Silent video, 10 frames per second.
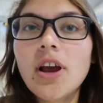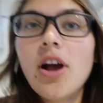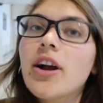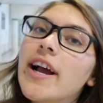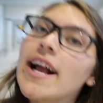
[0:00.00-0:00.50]

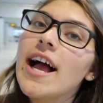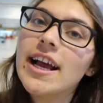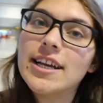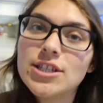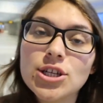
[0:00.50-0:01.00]
Alright
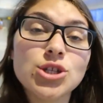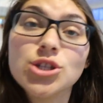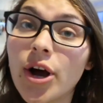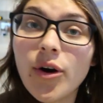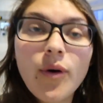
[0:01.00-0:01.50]
guys,
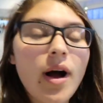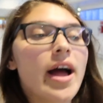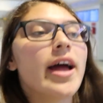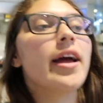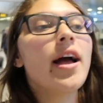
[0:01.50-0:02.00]
so
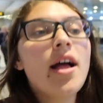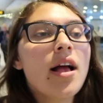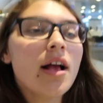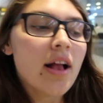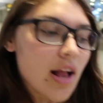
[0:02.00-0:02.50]
I
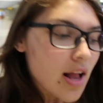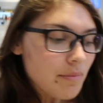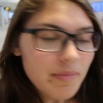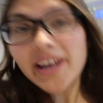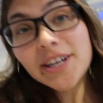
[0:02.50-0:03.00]

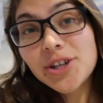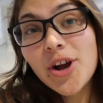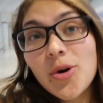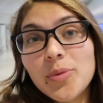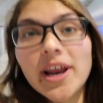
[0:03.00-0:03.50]
made it to
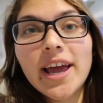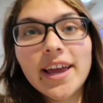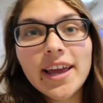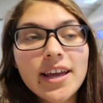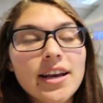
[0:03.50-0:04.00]

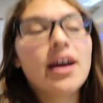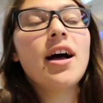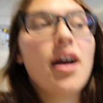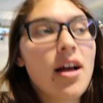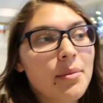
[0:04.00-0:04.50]
Copenhagen.
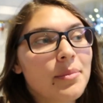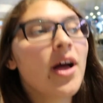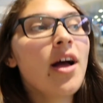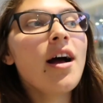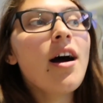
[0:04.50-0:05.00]
Um,
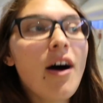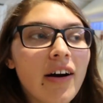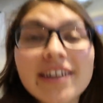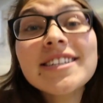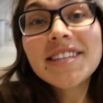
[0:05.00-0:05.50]

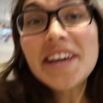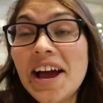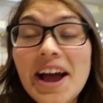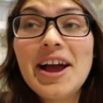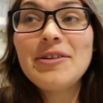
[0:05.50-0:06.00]
honestly,
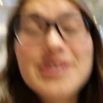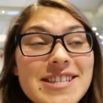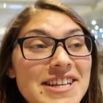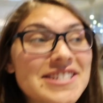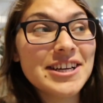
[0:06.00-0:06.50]
I was
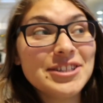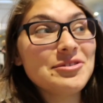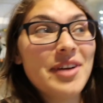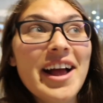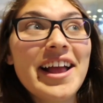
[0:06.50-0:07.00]
like such
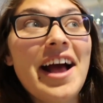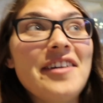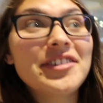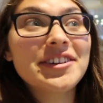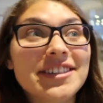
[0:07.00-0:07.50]
a wreck
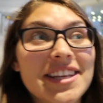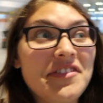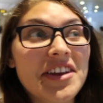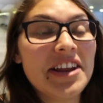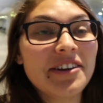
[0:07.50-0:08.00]
after
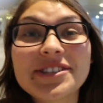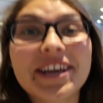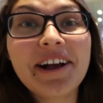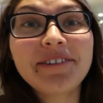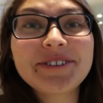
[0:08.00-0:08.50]
leaving Niels.
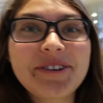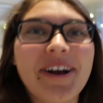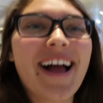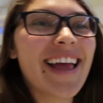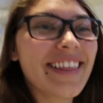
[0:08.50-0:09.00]
Like I was
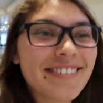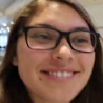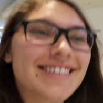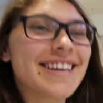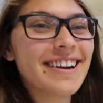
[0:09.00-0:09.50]
crying through
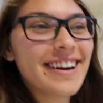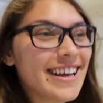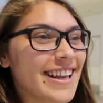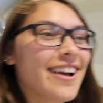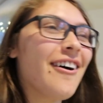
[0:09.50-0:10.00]

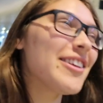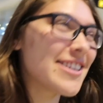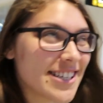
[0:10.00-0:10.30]
security, like all this